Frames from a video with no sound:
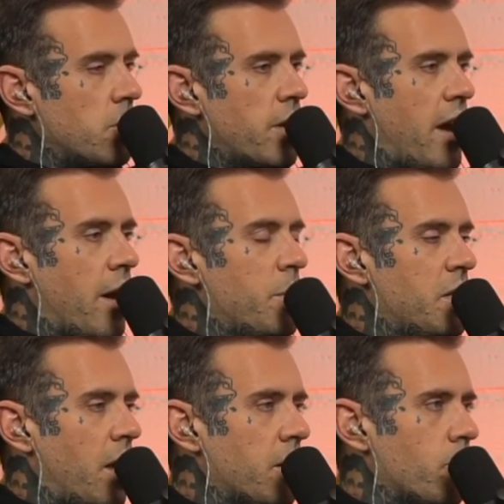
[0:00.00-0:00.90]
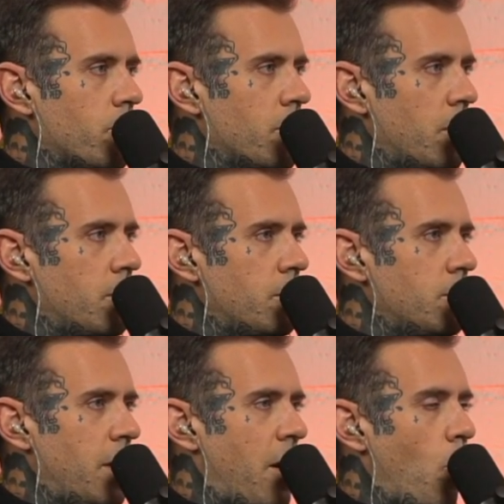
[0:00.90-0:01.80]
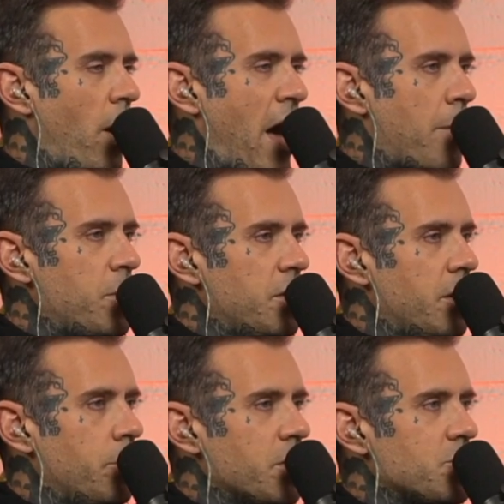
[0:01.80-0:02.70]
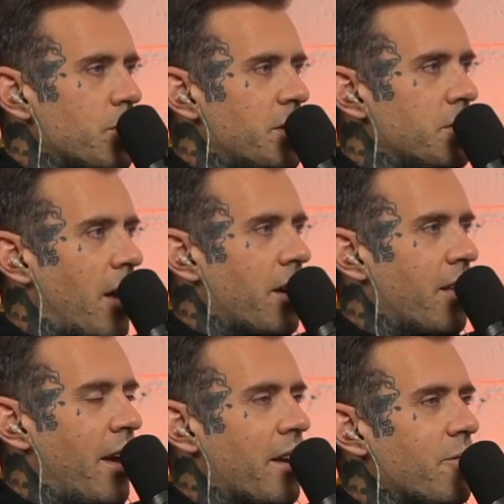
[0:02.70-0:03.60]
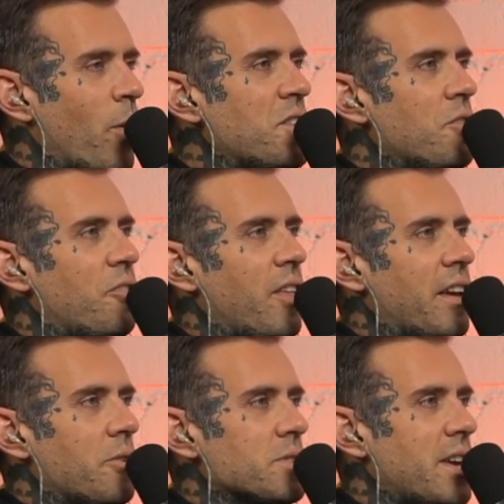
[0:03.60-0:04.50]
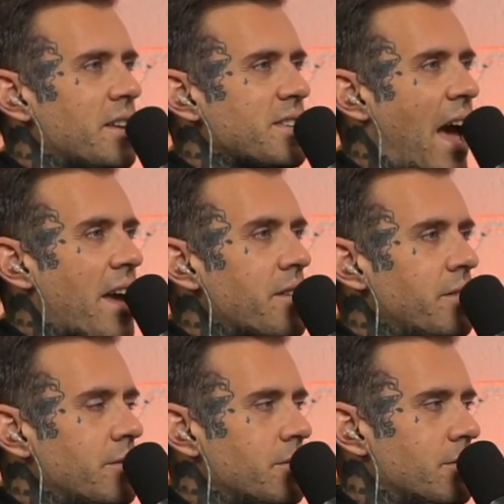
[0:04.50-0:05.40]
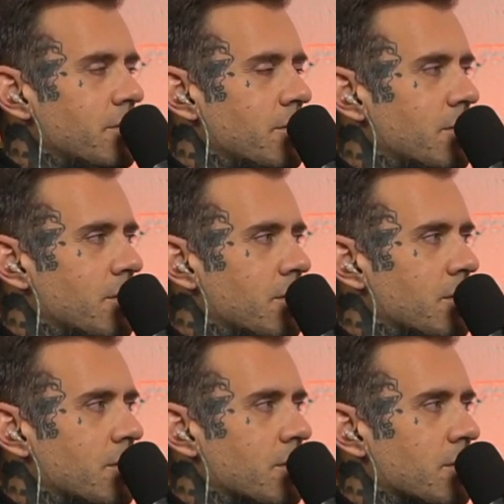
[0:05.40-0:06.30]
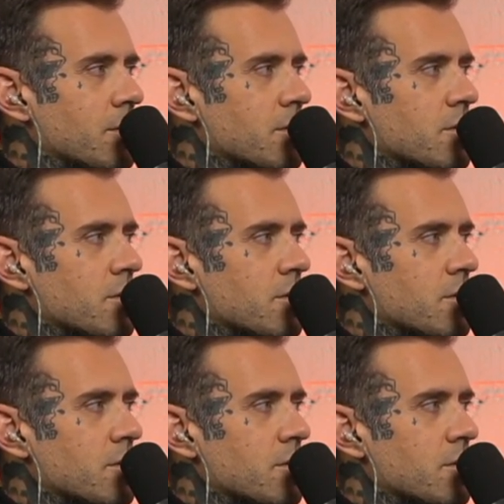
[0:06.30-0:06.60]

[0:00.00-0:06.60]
yeah, I mean like uh, yeah, what happened in between? Like like when do you feel like it was at its height? Where, where,